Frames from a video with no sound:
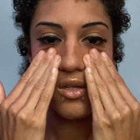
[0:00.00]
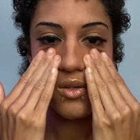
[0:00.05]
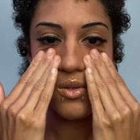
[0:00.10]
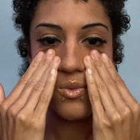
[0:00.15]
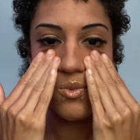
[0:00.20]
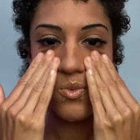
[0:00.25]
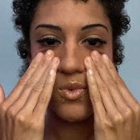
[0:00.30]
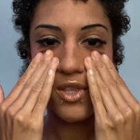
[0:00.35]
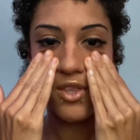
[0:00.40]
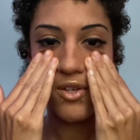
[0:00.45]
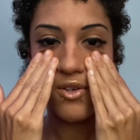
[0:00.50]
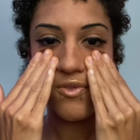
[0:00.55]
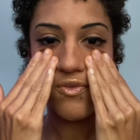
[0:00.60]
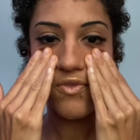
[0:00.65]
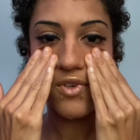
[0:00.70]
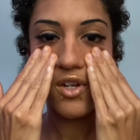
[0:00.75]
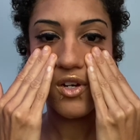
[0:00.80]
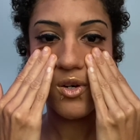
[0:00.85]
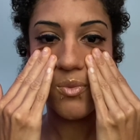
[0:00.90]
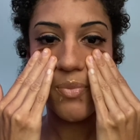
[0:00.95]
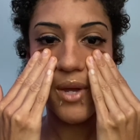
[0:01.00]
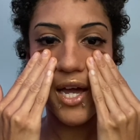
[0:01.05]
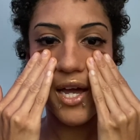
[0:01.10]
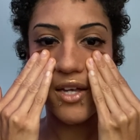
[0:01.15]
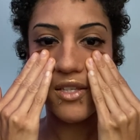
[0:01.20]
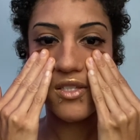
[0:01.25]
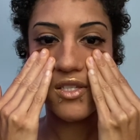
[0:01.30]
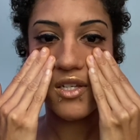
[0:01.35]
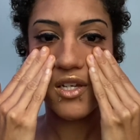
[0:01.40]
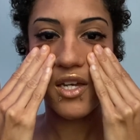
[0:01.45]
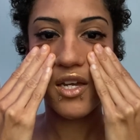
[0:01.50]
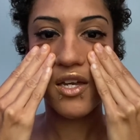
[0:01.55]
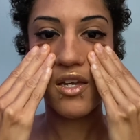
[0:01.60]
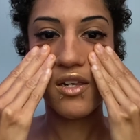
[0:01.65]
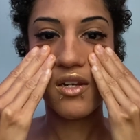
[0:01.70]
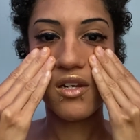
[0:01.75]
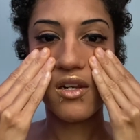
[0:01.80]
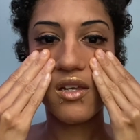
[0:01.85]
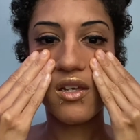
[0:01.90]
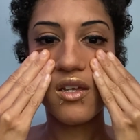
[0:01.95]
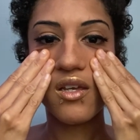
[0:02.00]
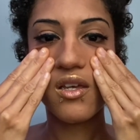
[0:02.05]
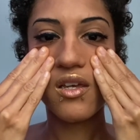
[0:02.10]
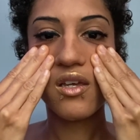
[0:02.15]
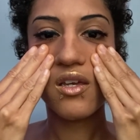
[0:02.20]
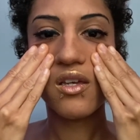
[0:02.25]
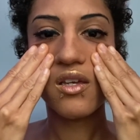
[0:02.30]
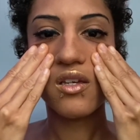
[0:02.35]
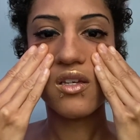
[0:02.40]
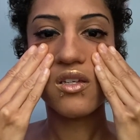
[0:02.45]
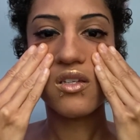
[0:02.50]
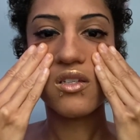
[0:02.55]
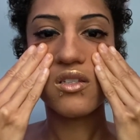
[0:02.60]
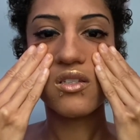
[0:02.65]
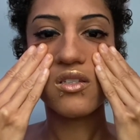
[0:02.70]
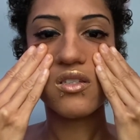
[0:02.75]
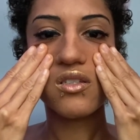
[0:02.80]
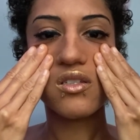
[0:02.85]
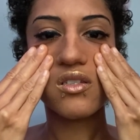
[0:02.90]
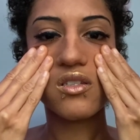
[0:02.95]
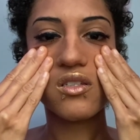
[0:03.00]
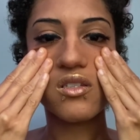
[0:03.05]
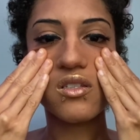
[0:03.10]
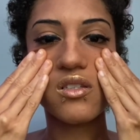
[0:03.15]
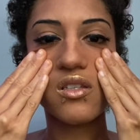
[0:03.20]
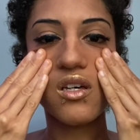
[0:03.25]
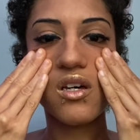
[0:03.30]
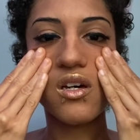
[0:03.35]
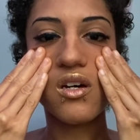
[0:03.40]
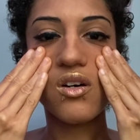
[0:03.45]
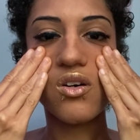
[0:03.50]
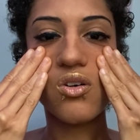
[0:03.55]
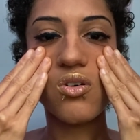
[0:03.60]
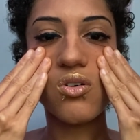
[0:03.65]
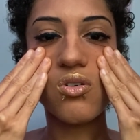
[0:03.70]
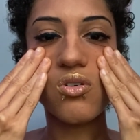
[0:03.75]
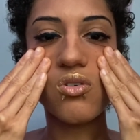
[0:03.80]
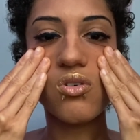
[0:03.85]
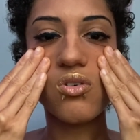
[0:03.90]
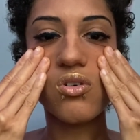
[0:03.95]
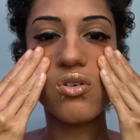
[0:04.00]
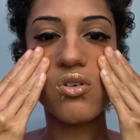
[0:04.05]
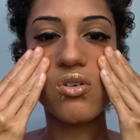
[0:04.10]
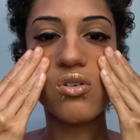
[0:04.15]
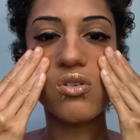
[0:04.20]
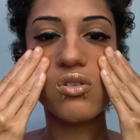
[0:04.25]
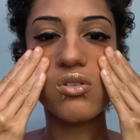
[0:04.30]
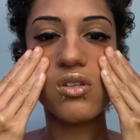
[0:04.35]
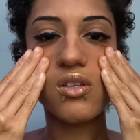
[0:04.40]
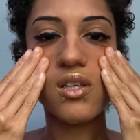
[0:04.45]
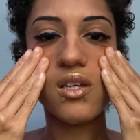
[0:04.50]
with your finger pads again, slowly